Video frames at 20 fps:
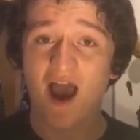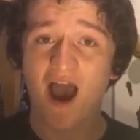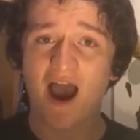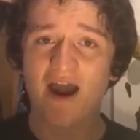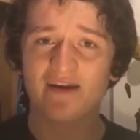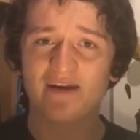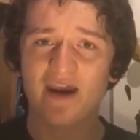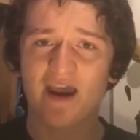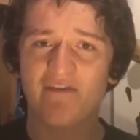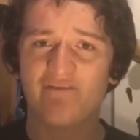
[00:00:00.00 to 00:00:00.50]

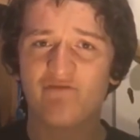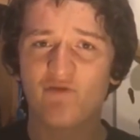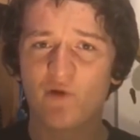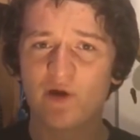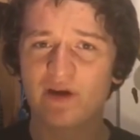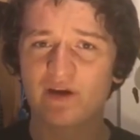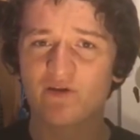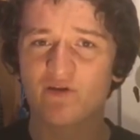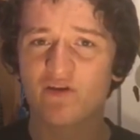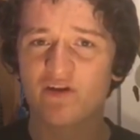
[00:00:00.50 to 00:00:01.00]
and yeah, I
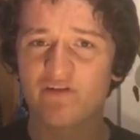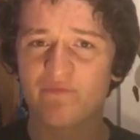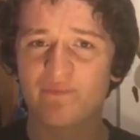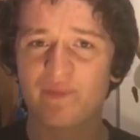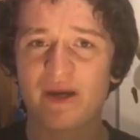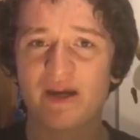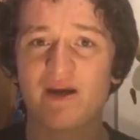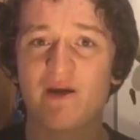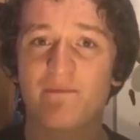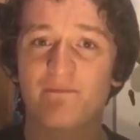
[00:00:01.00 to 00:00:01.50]
thought it could have
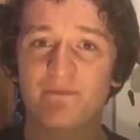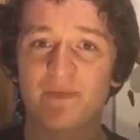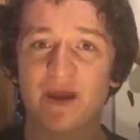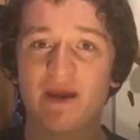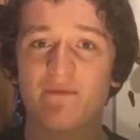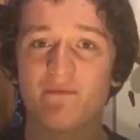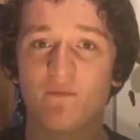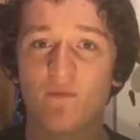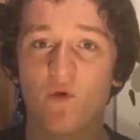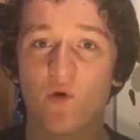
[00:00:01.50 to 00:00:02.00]
been a
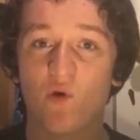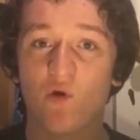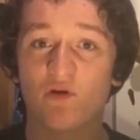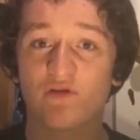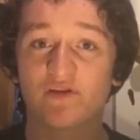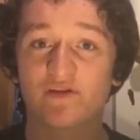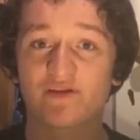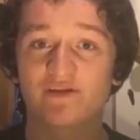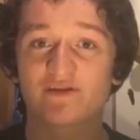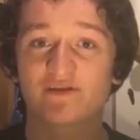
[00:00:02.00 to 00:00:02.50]
bit
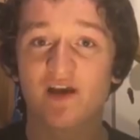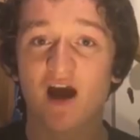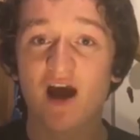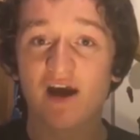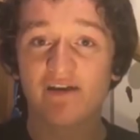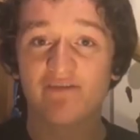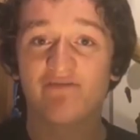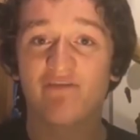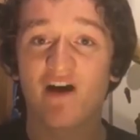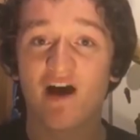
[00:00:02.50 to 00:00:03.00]
more
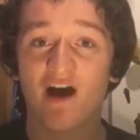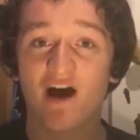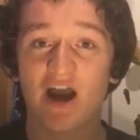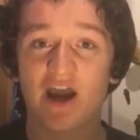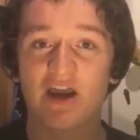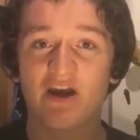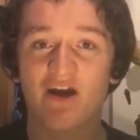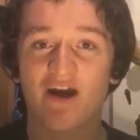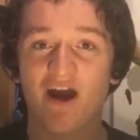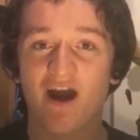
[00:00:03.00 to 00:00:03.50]

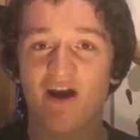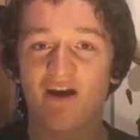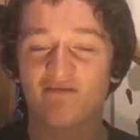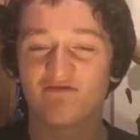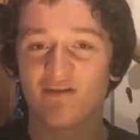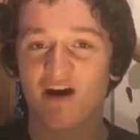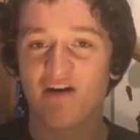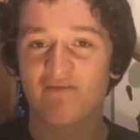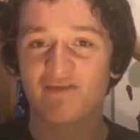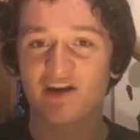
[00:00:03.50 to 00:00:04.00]
sci-fi
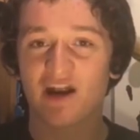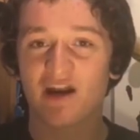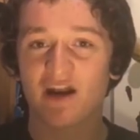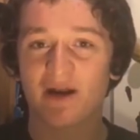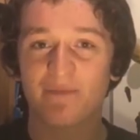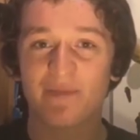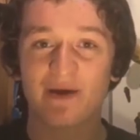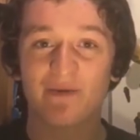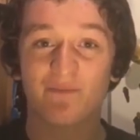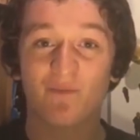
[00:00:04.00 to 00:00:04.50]
rather than
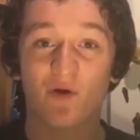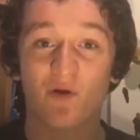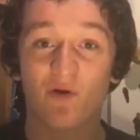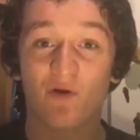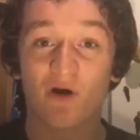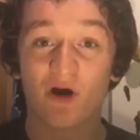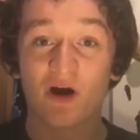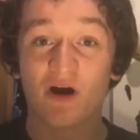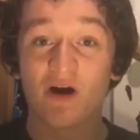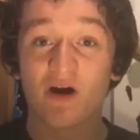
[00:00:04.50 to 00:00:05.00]
a bit
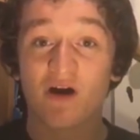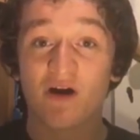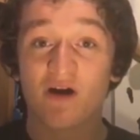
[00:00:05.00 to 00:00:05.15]
more